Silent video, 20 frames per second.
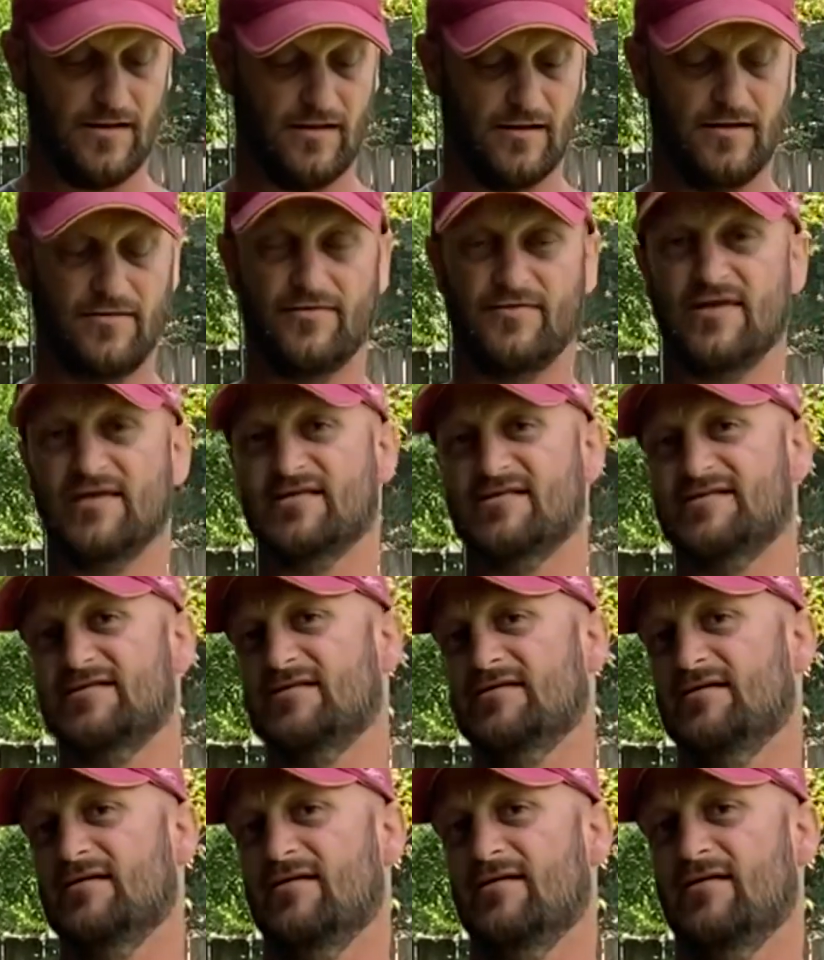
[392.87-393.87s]
This
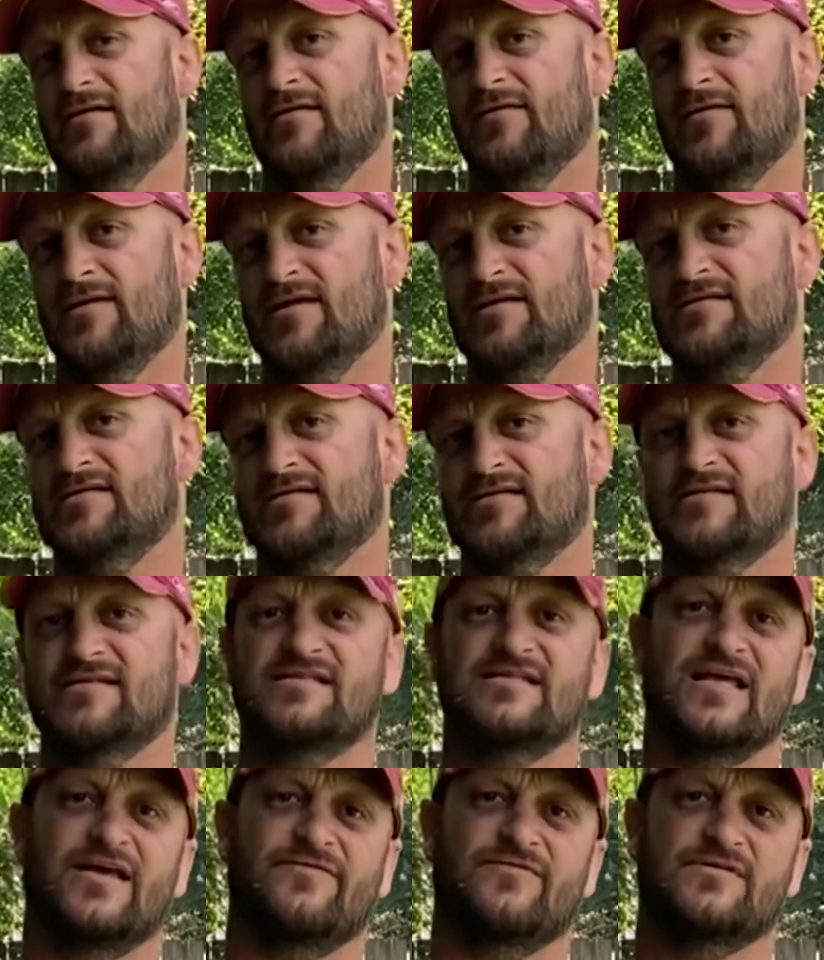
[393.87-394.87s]
is a
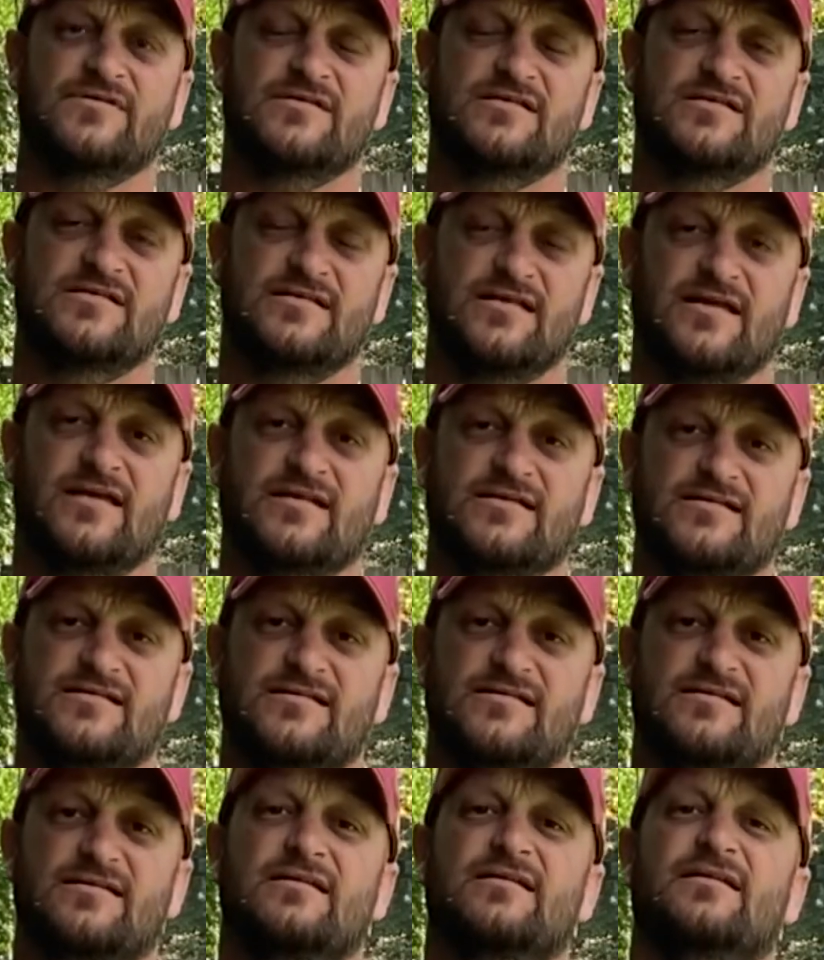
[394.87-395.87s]
7/6
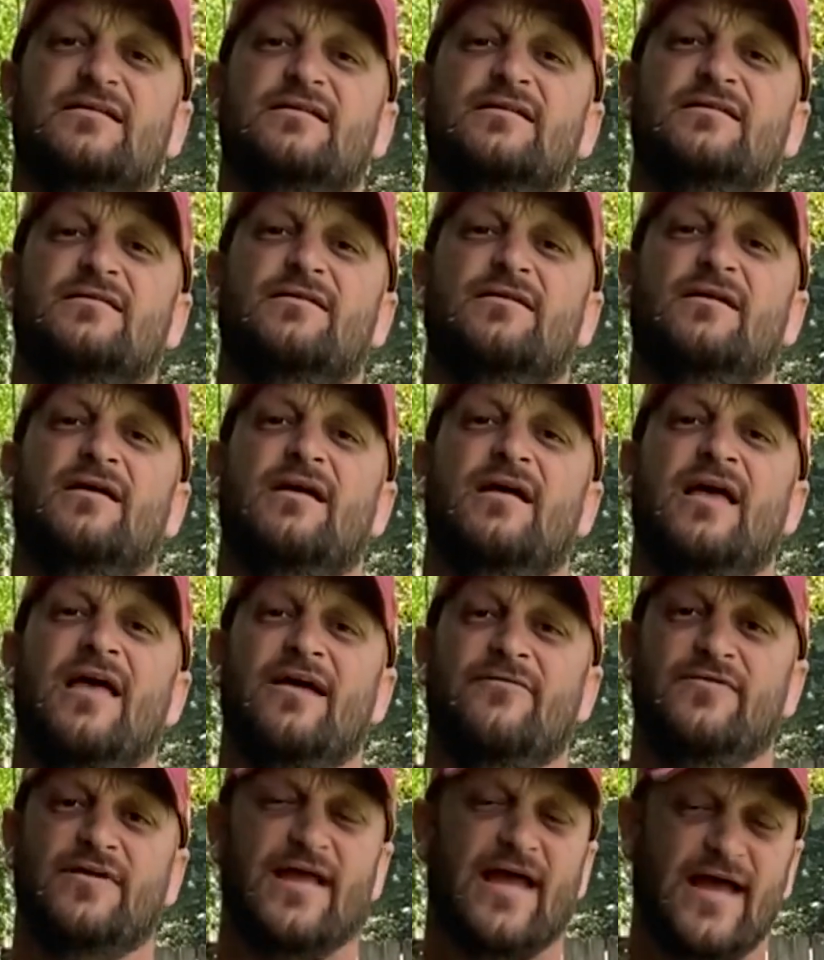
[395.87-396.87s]

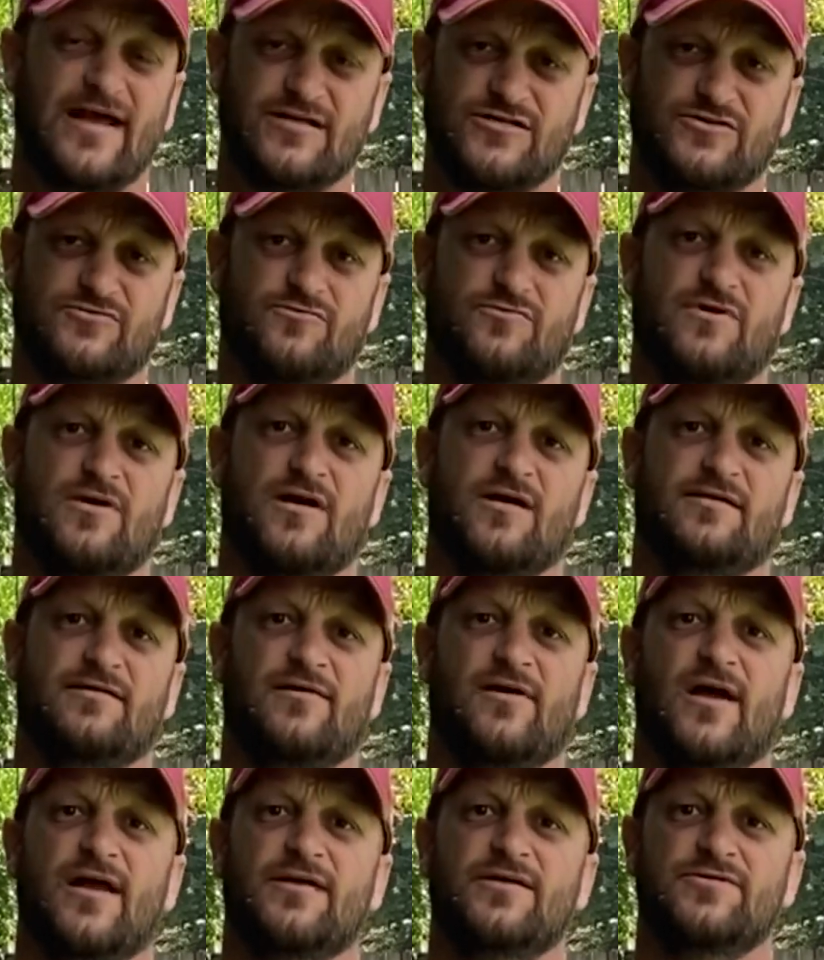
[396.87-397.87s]
heavy action rod. Now
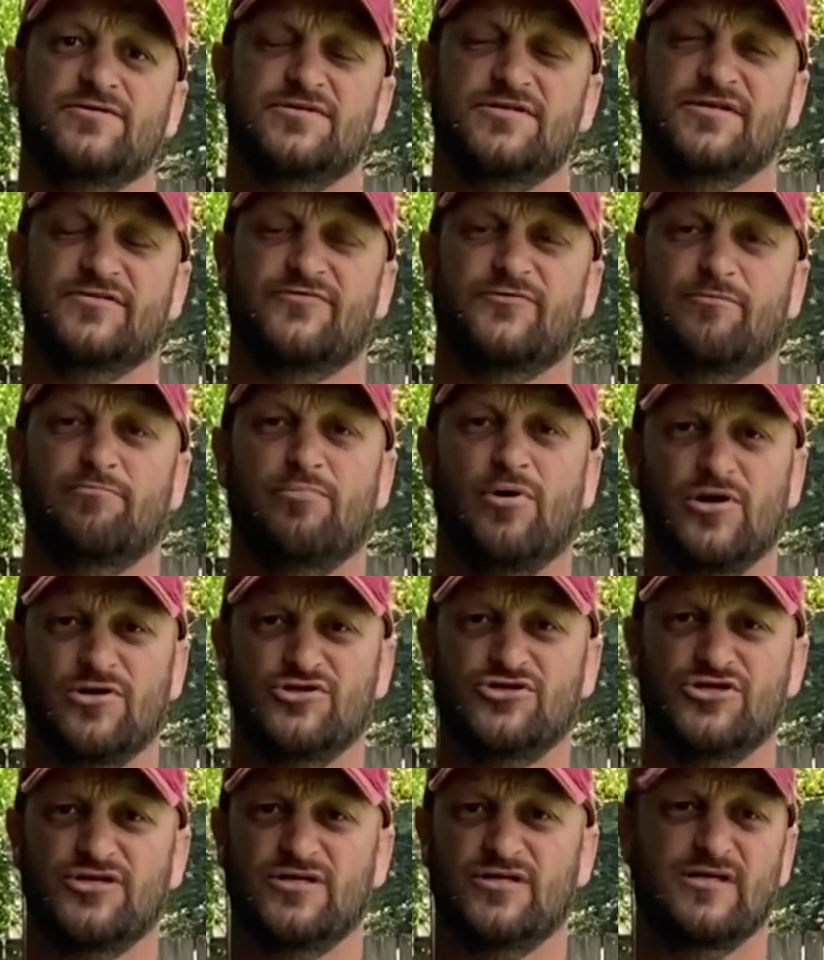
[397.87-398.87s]
I use this for
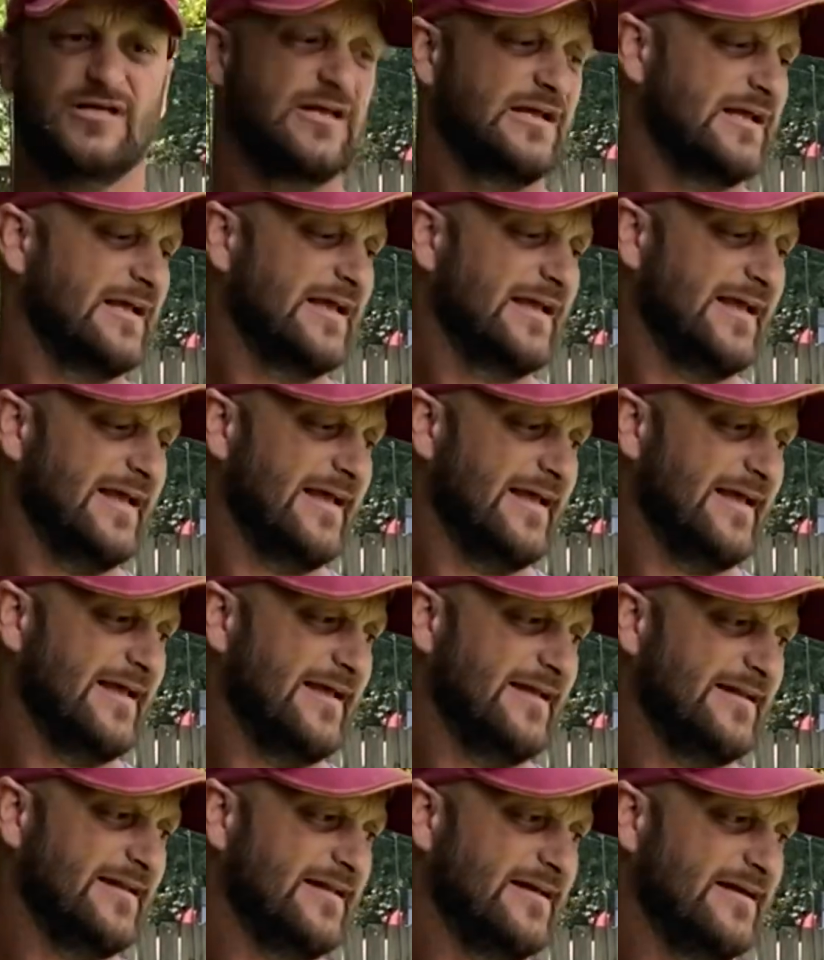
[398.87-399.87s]
punching,
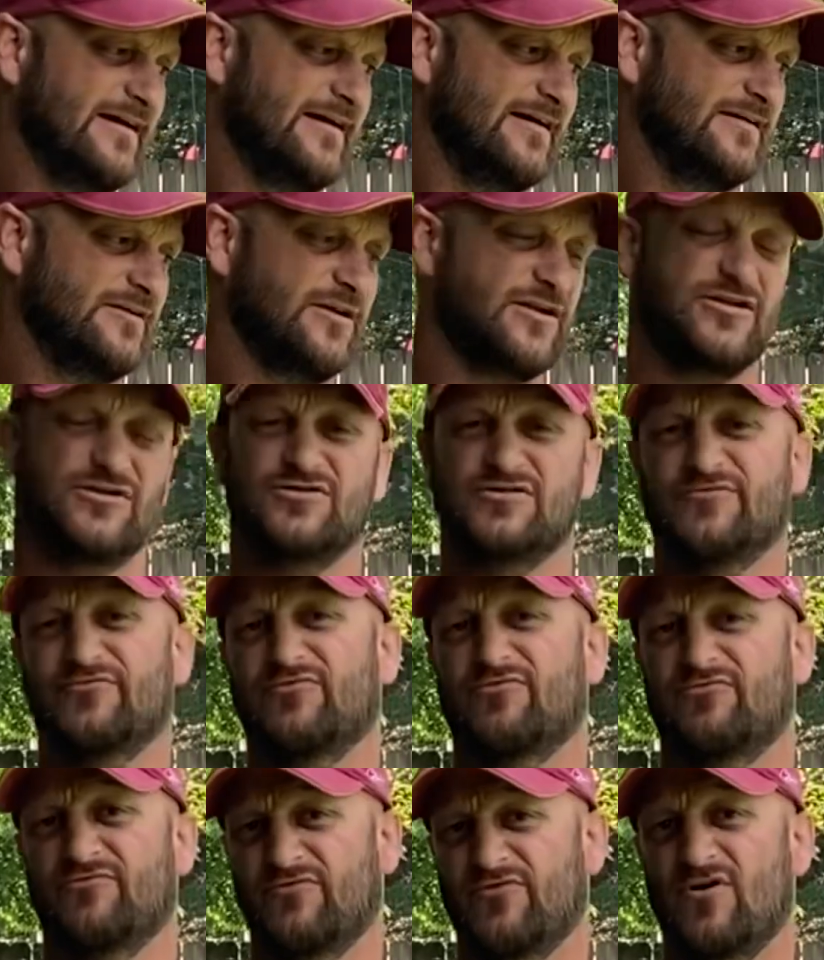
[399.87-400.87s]
and you can use it
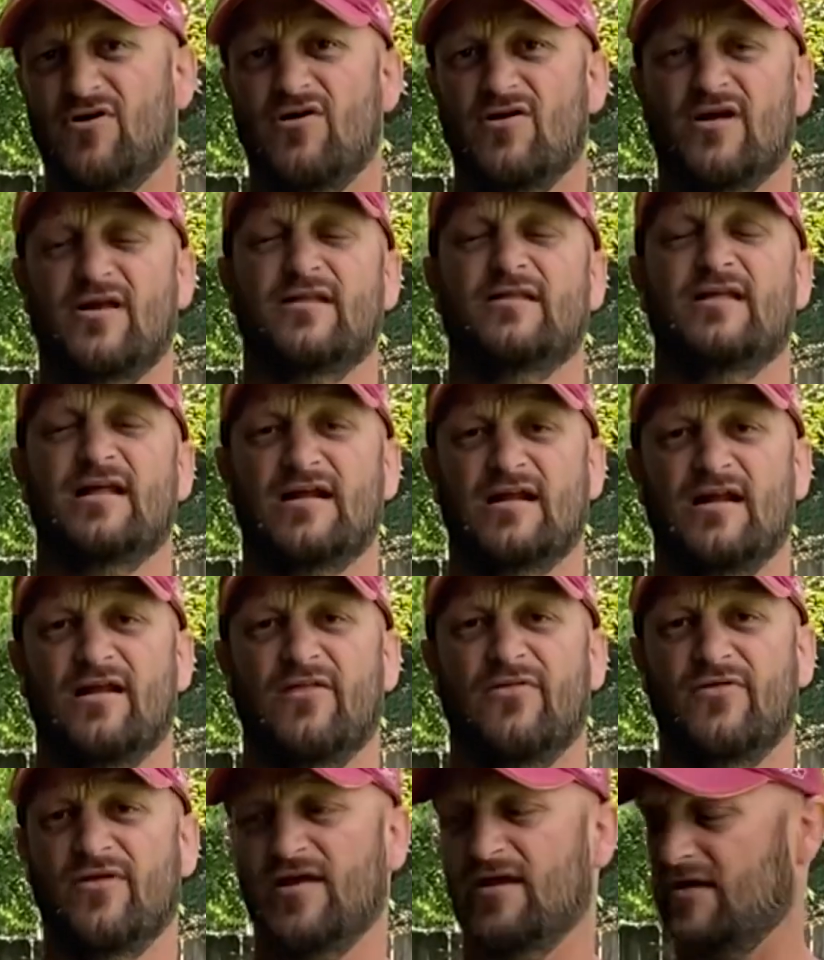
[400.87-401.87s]
for frogging, that kind of
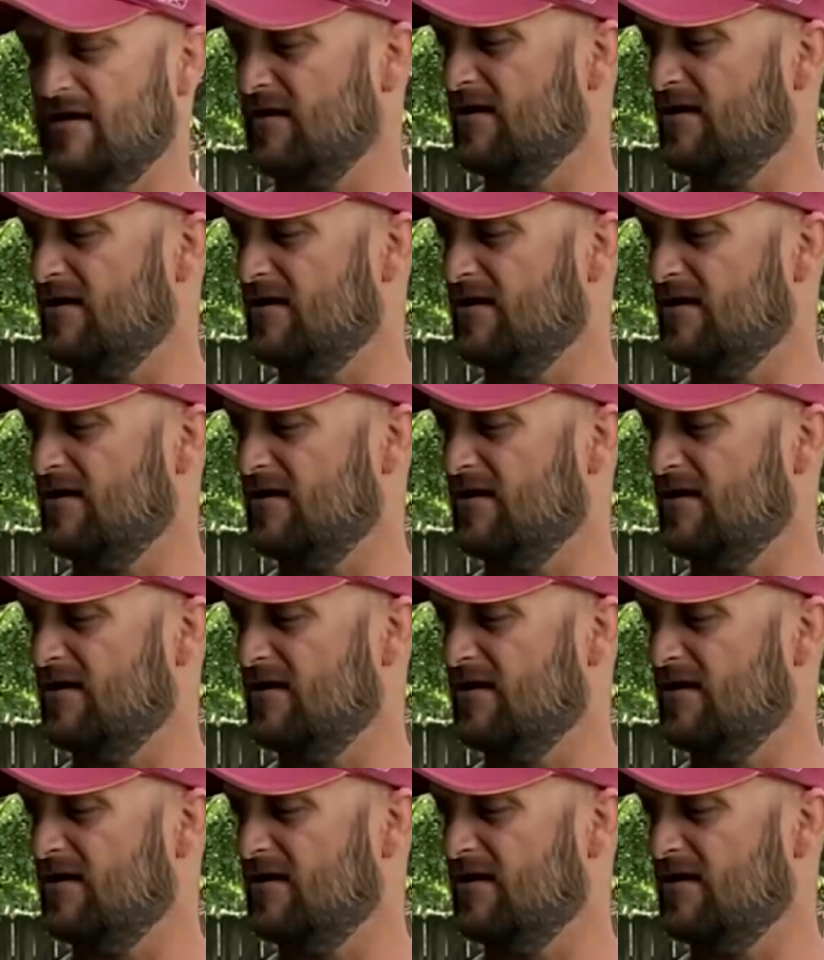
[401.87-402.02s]
thing.